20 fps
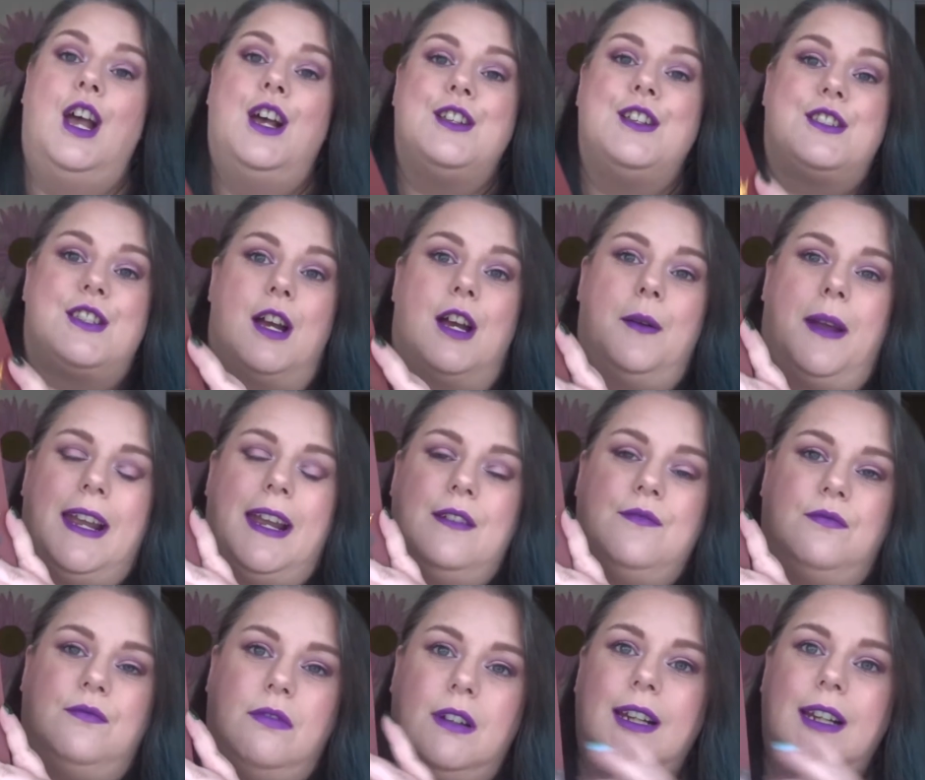So it
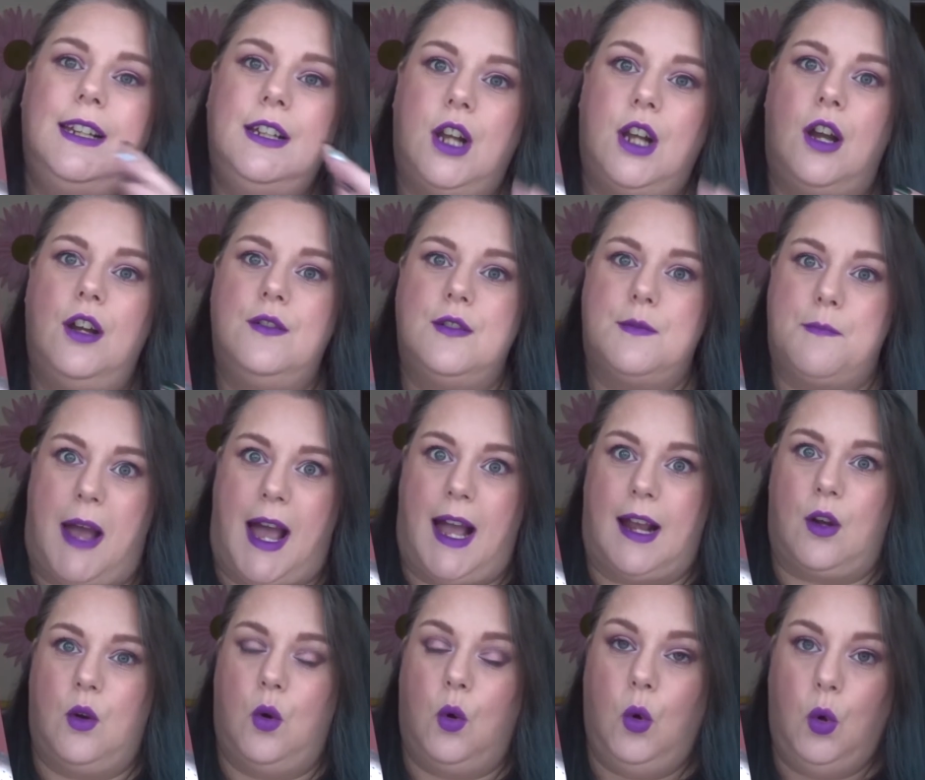really goes
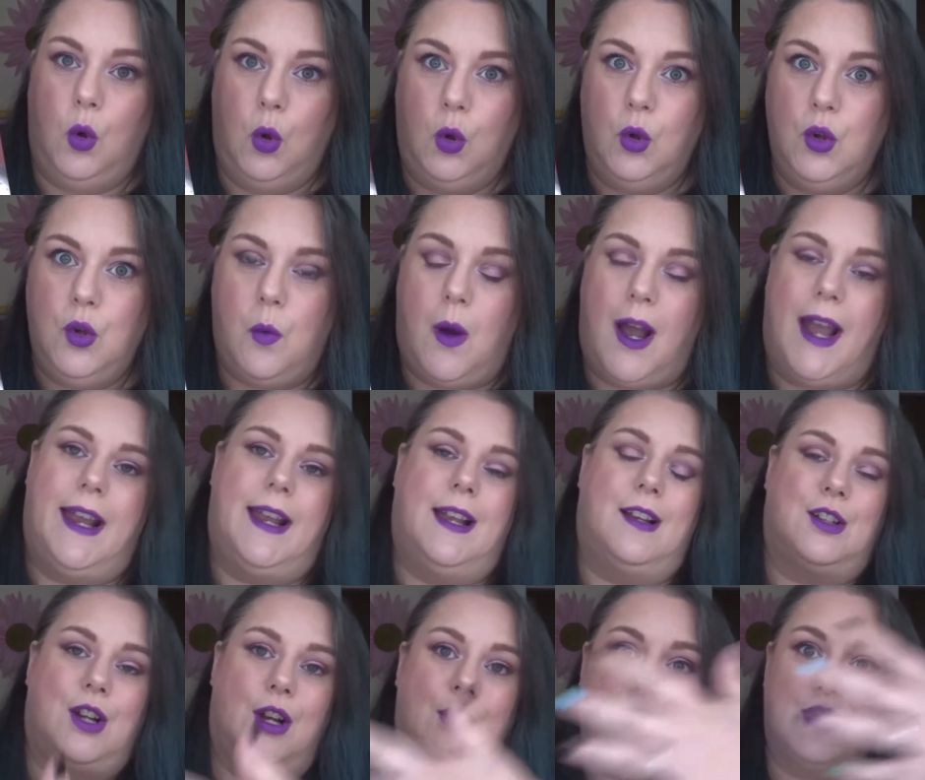back all the way
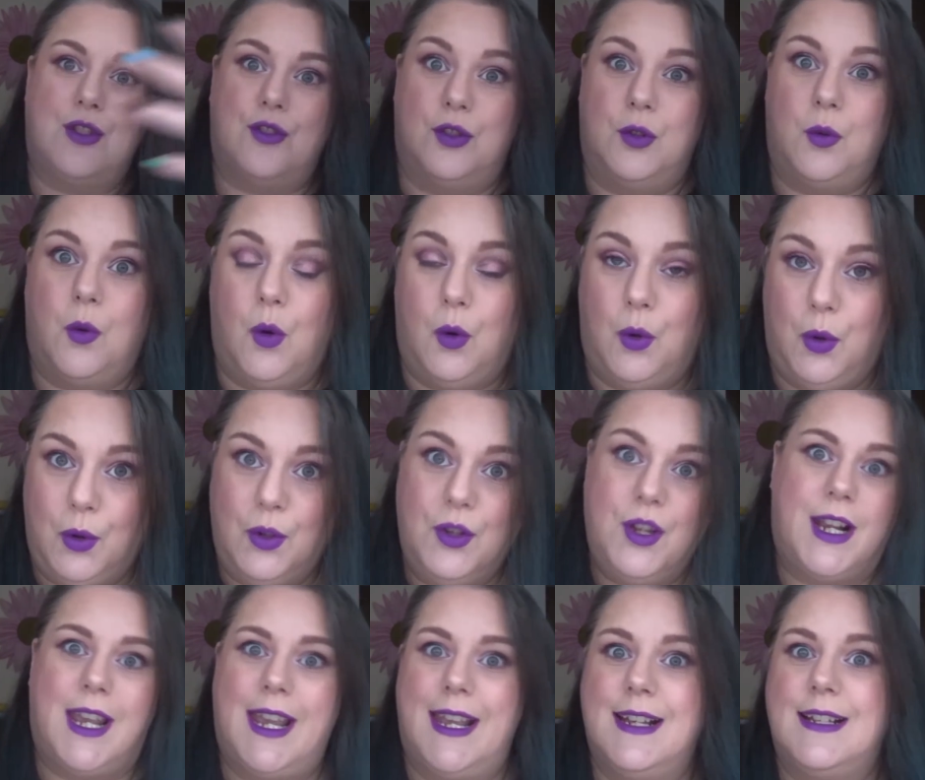and goes through all
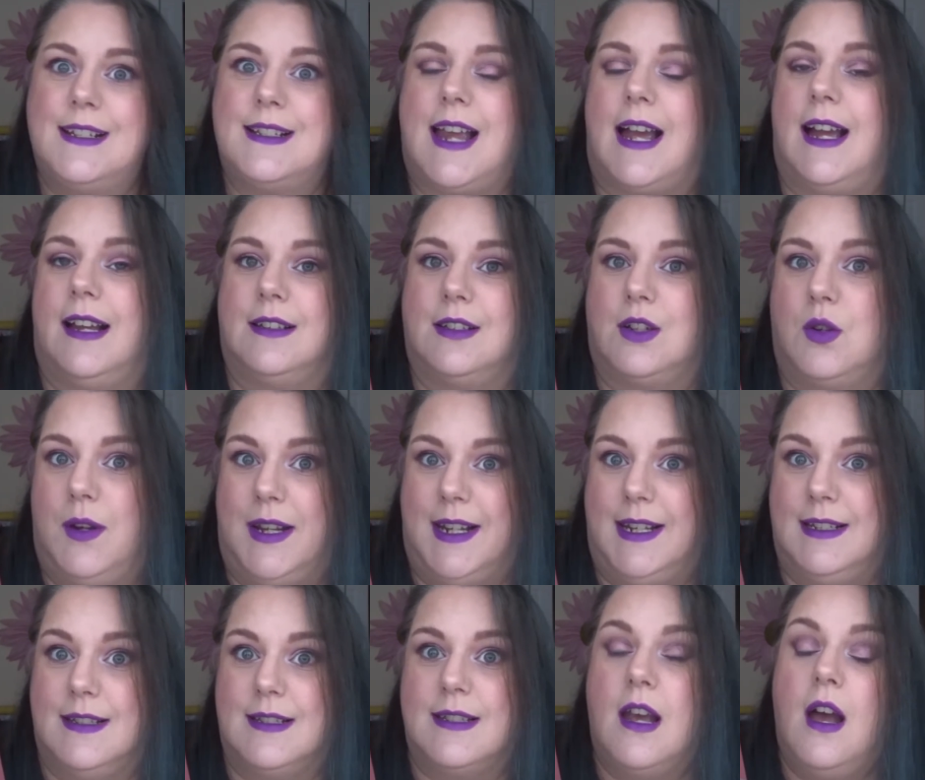the kings and
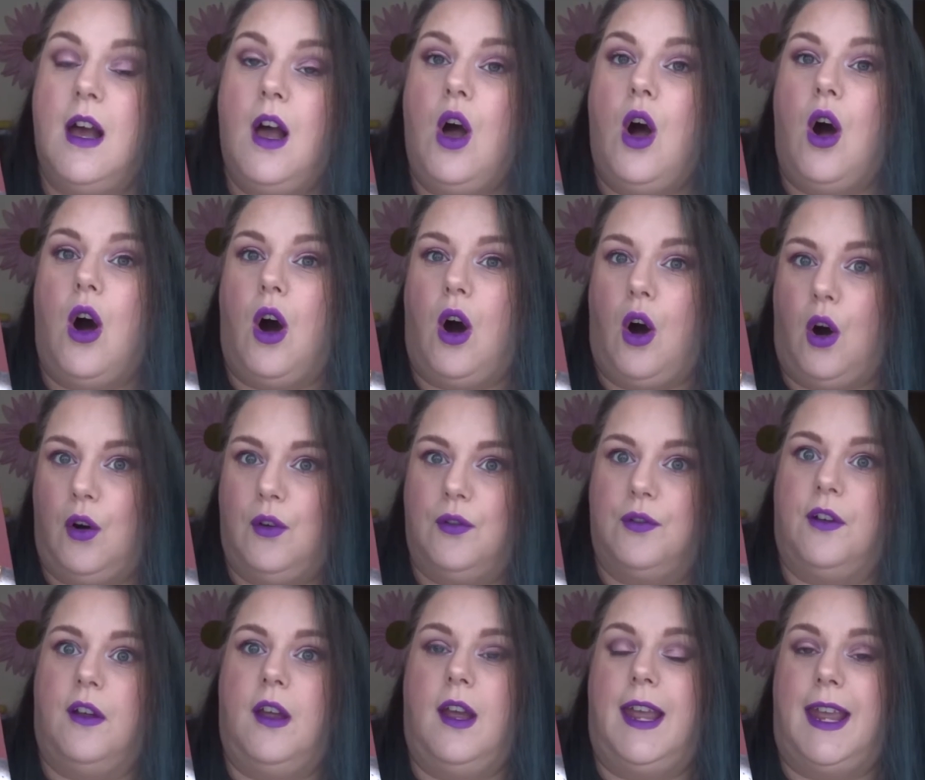queens
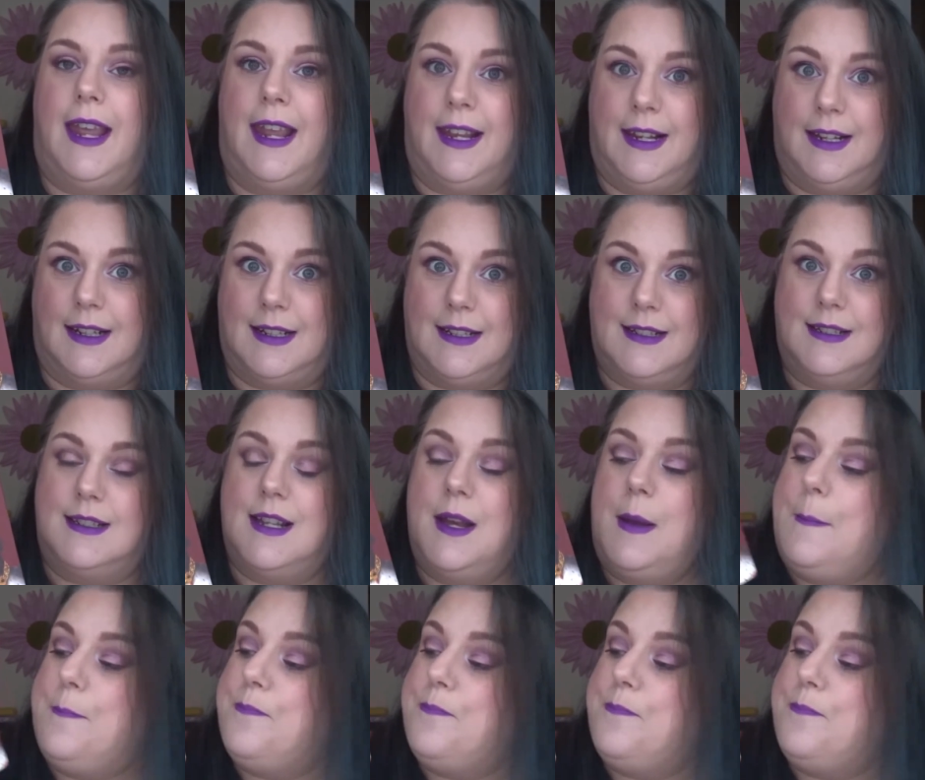of England.